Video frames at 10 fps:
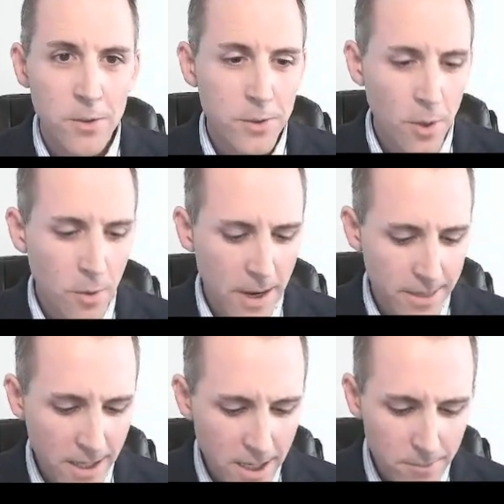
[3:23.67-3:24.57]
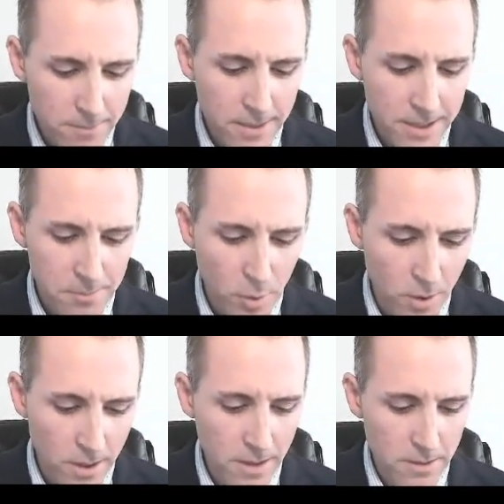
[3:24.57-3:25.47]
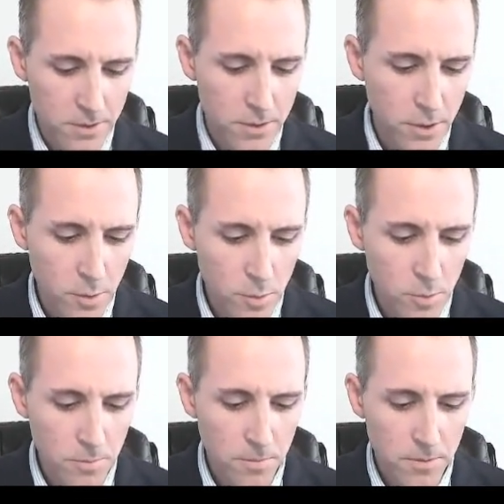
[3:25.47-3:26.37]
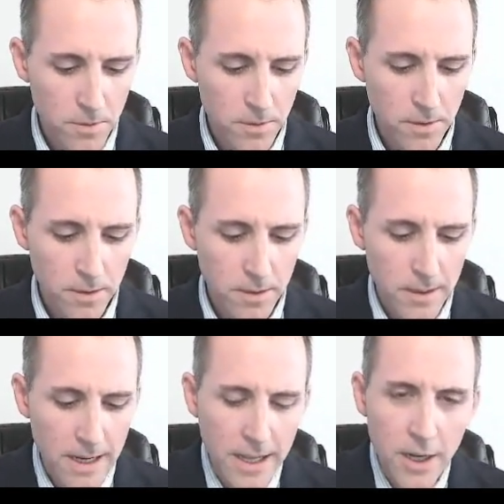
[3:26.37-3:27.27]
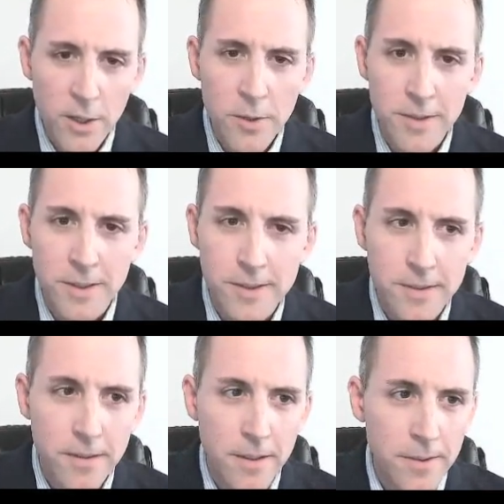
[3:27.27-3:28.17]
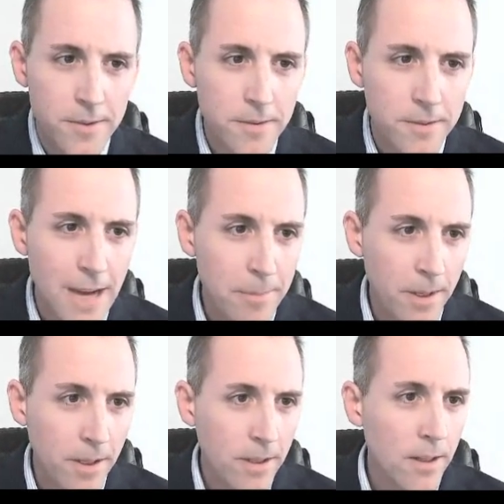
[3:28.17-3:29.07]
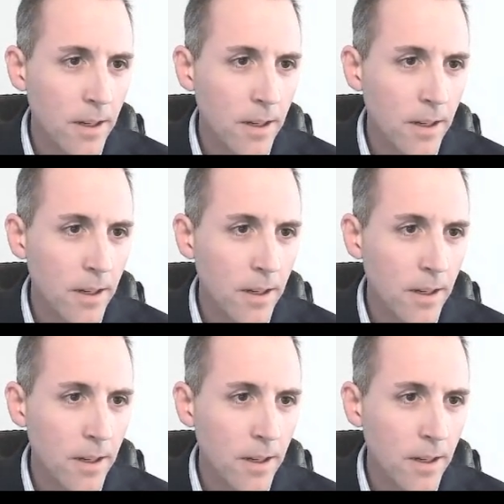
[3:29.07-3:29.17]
So I think it's important to kind of introduce this topic.